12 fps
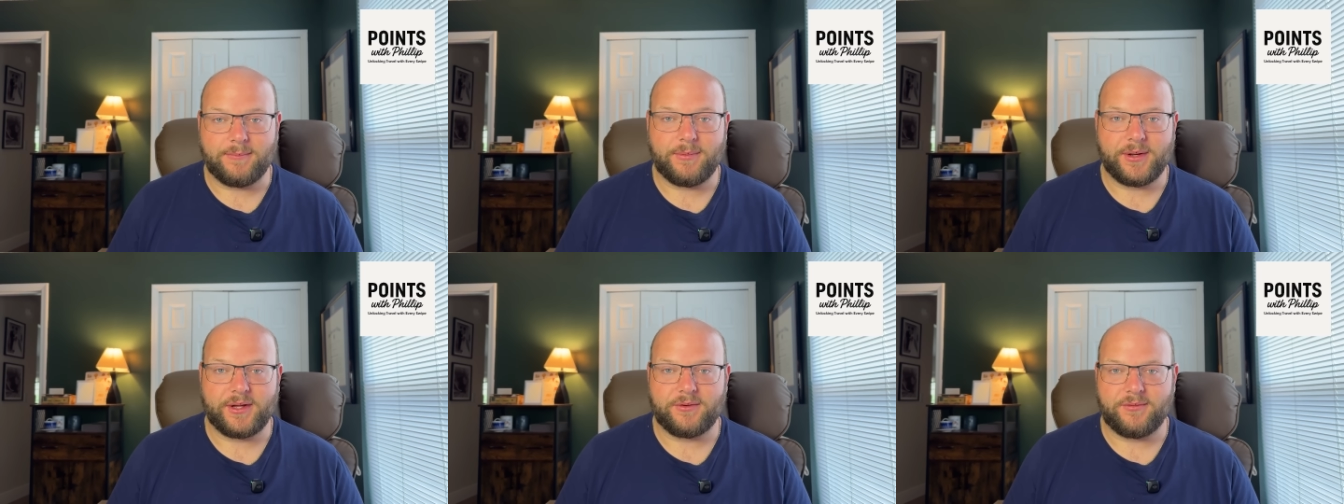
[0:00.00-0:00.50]

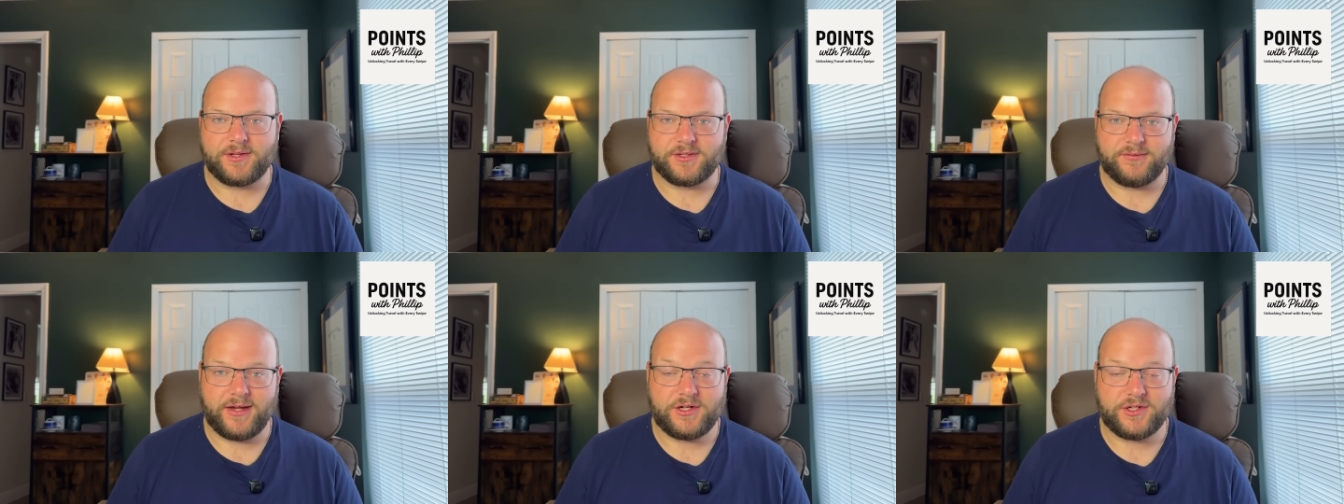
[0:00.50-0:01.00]
pretty good
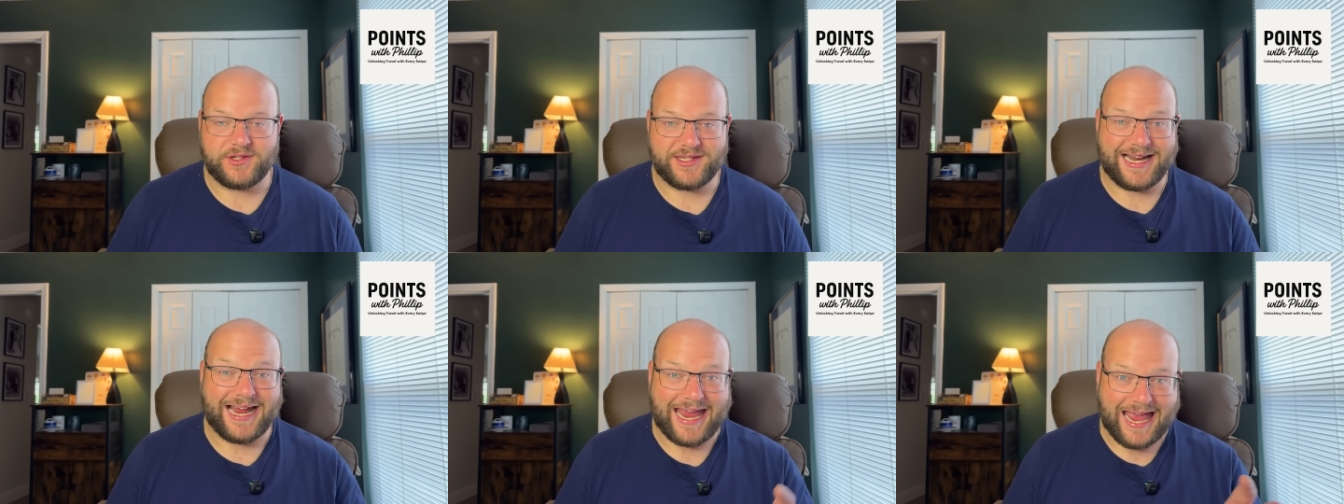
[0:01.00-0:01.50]
reservations,
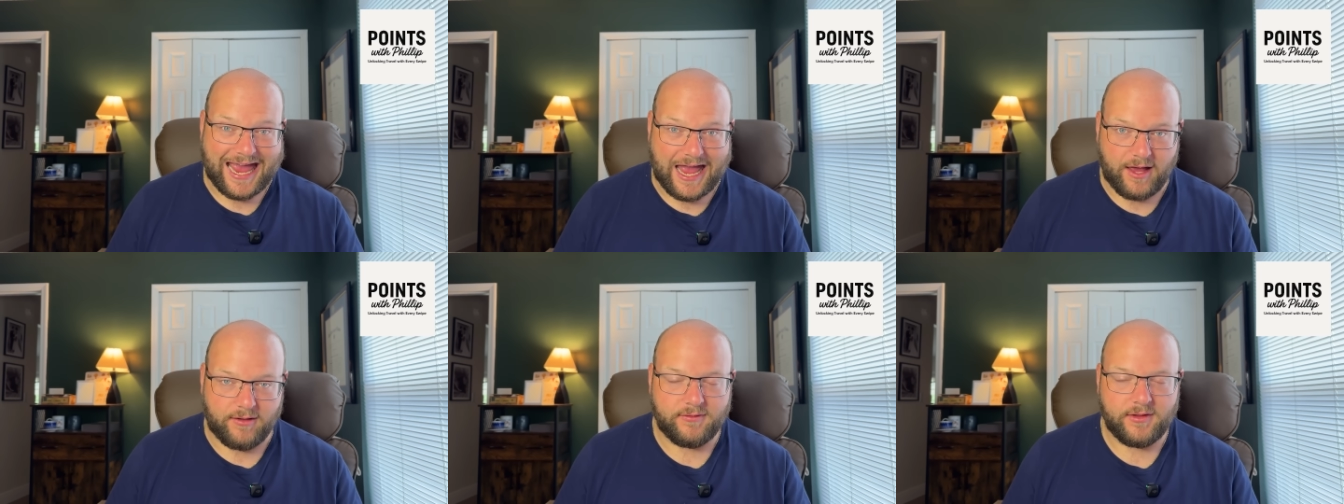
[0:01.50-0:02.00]
and I
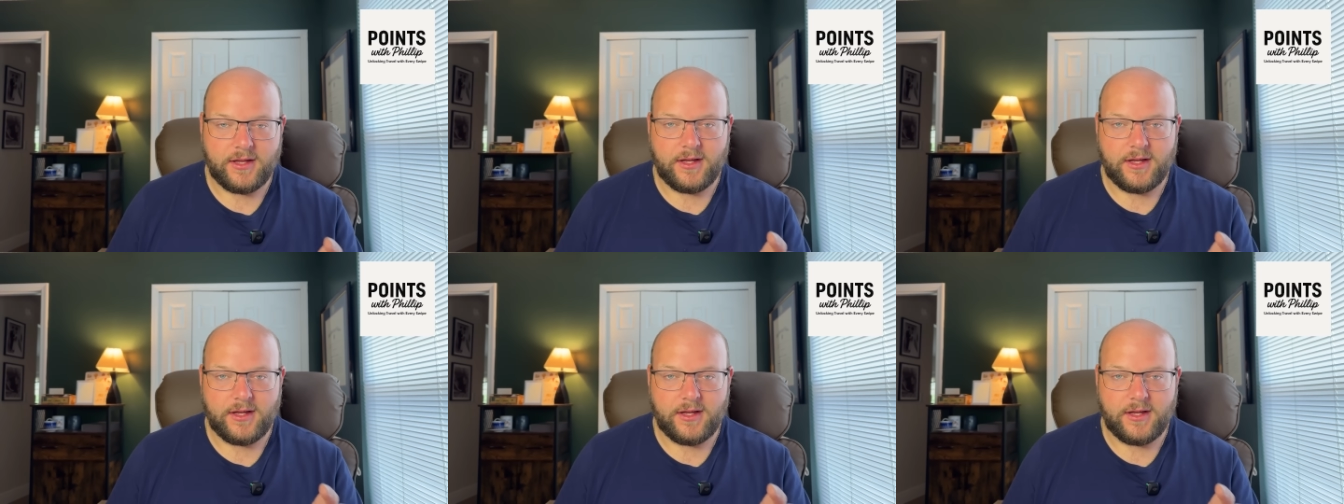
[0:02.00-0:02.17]
have.